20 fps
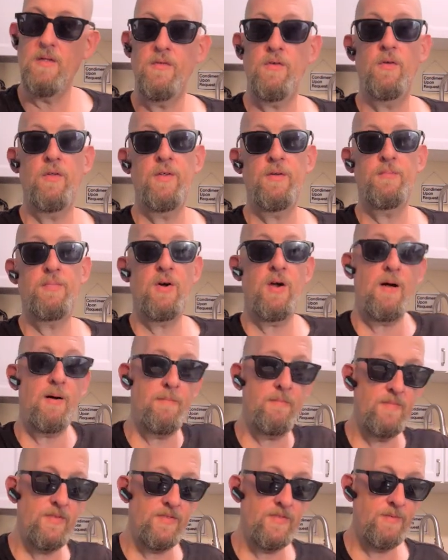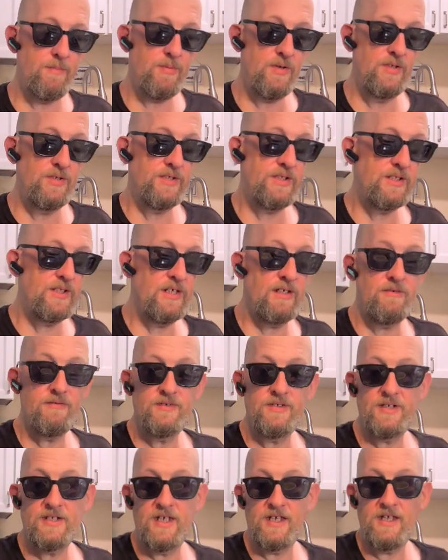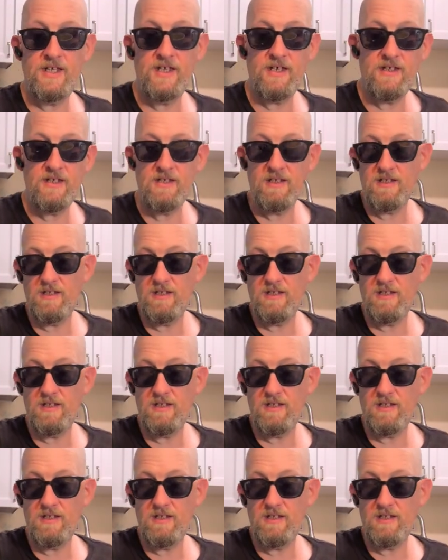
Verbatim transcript: the only problem that the person that was said they,